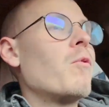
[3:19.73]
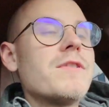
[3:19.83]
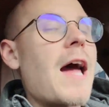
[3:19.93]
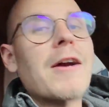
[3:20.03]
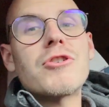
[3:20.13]

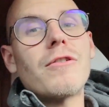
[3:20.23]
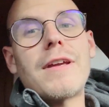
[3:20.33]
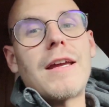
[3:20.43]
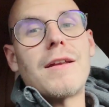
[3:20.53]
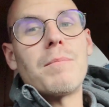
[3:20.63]
was
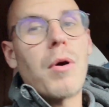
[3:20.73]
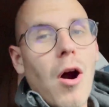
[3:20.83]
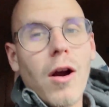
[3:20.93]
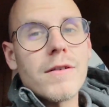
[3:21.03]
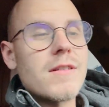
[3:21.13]
actually in
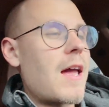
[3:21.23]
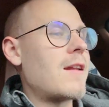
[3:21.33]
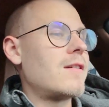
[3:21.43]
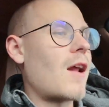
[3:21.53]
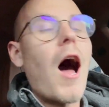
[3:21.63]
parts
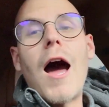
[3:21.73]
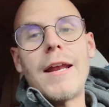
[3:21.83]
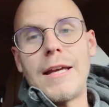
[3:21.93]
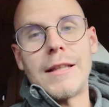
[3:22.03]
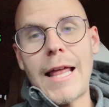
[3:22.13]
and not
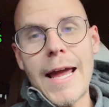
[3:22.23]
in